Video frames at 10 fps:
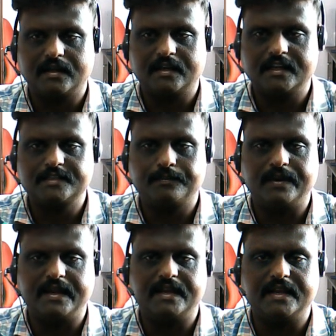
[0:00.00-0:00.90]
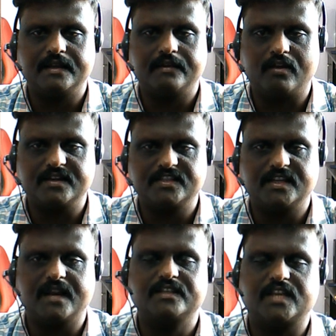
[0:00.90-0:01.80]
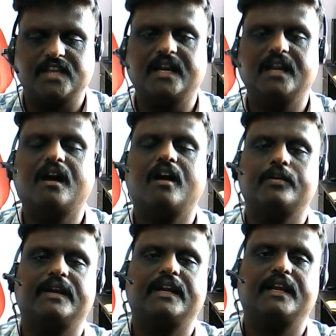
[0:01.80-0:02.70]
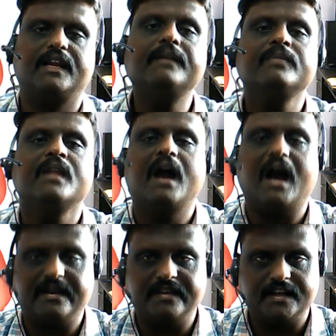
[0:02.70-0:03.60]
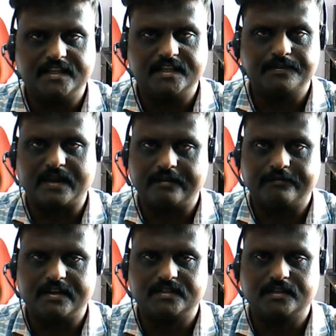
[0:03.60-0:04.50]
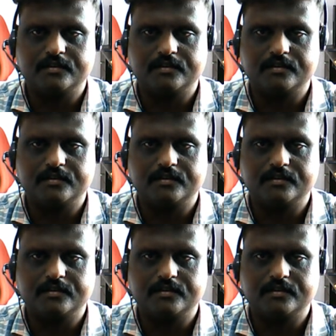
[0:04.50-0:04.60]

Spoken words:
crisply watched and checked automatically, and then it is paraphrased.